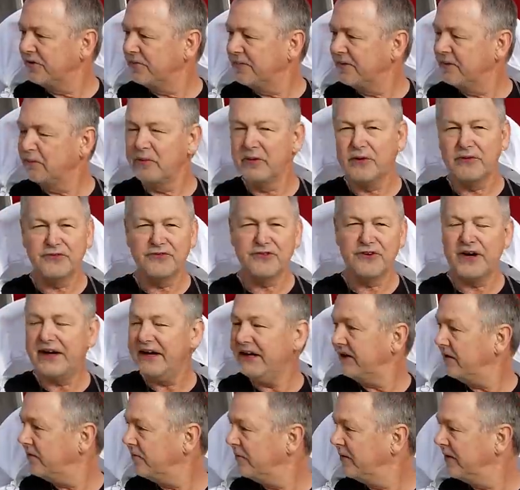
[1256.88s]
but we'll try
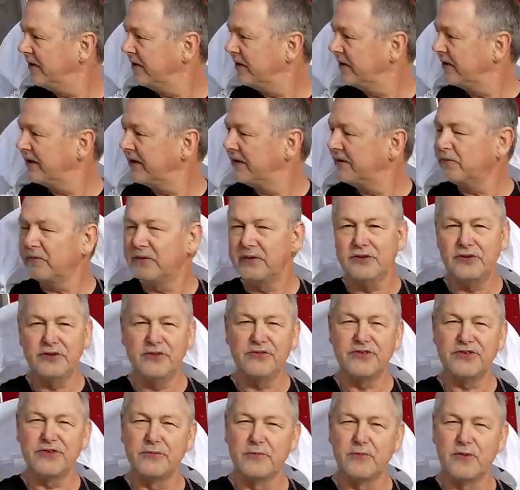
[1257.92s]
it. We'll, uh, we'll do
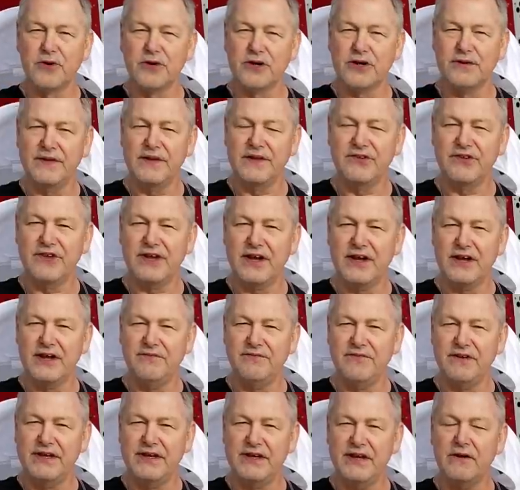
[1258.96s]
some work on this
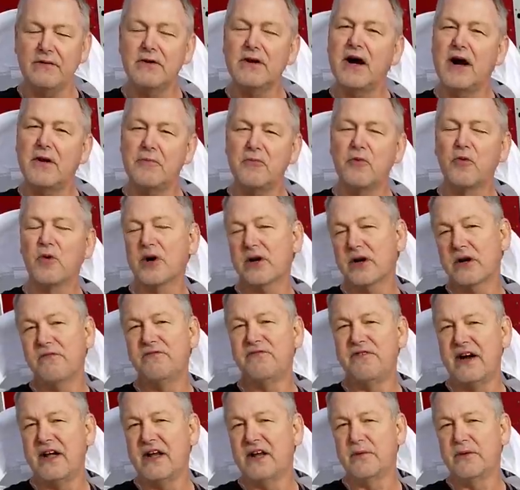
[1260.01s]
hive, and I'll, I'm, we're going to
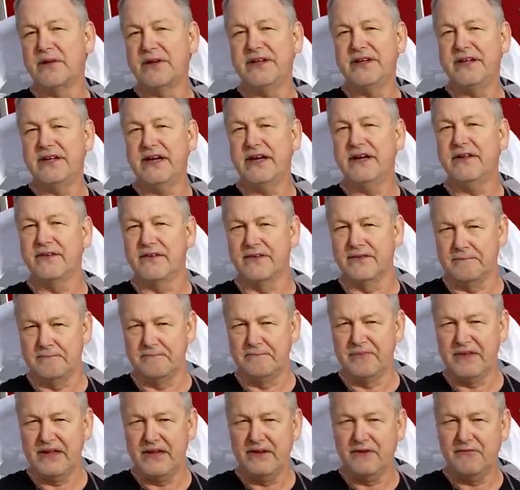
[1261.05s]
follow it together.
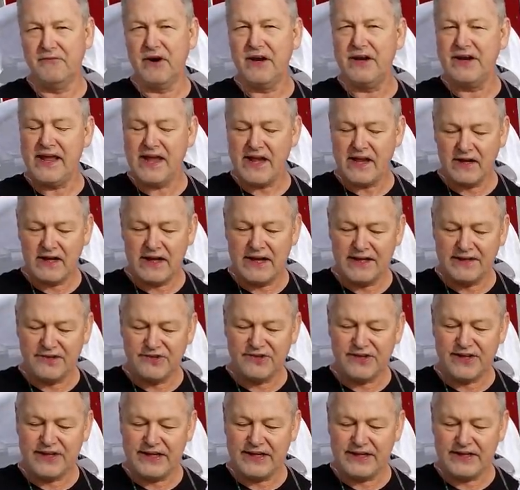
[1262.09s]
Right now, I'd
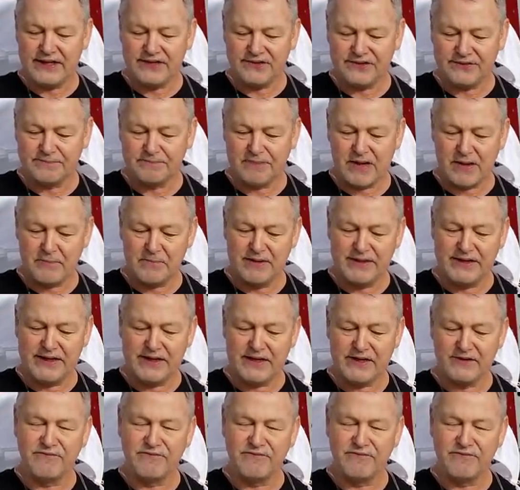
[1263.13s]
say it's probably got a